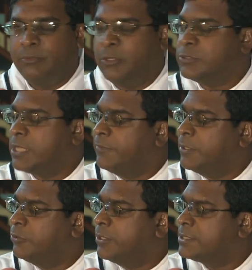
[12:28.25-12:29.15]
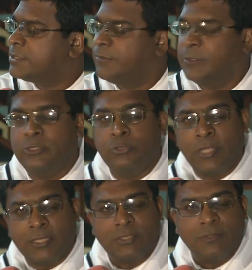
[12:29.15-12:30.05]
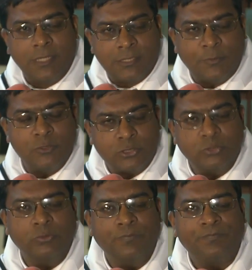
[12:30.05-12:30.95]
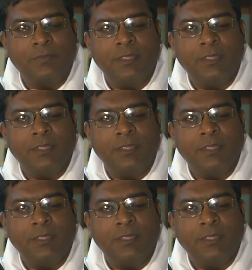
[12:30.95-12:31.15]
those urban dwellers do get exposed to.